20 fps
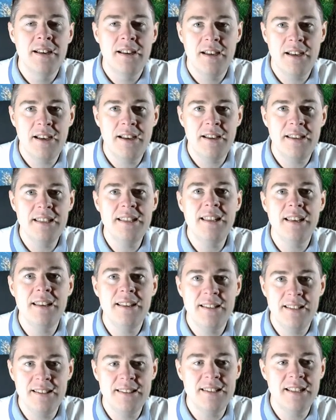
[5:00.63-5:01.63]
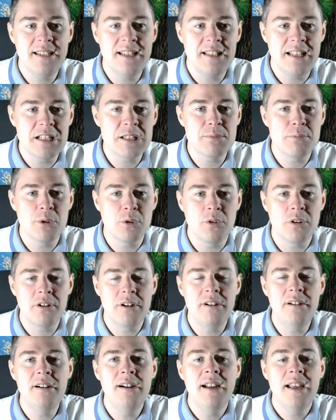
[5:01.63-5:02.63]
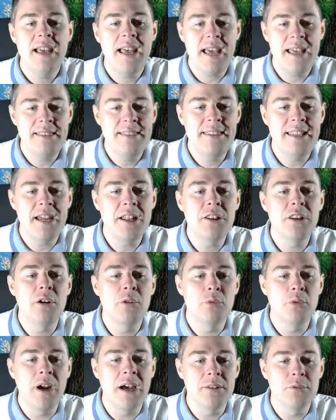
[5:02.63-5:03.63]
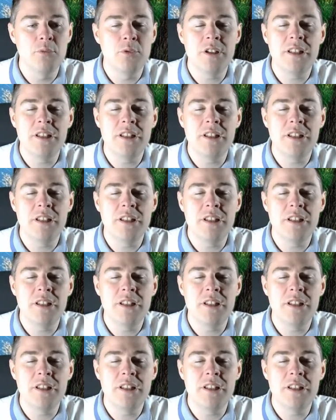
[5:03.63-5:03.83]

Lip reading: Internet Explorer and then run